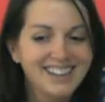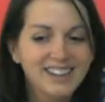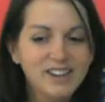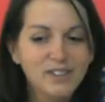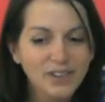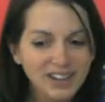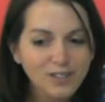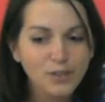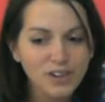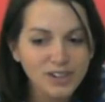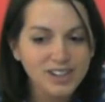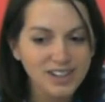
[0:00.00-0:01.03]
No, we
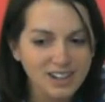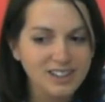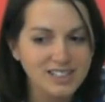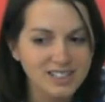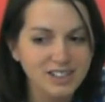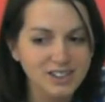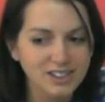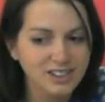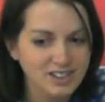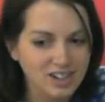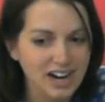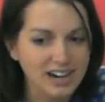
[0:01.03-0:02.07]
work a lot in Google
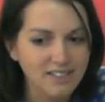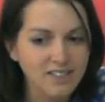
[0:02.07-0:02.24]
Drive.